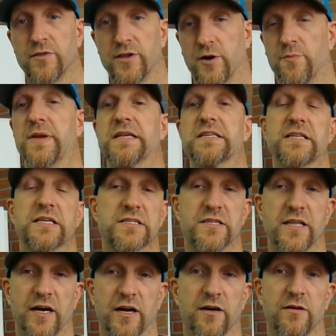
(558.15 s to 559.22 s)
business,
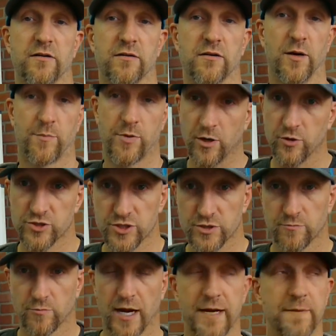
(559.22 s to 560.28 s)
their
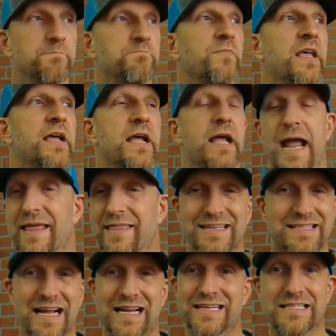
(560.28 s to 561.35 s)
approach, right? And
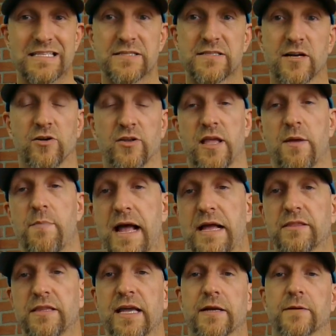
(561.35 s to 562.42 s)
that's not necessarily a
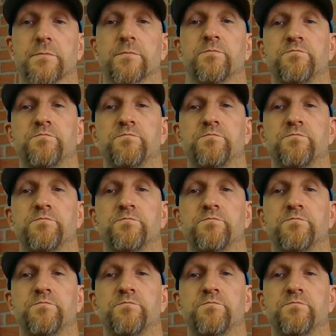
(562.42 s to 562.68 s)
bad thing.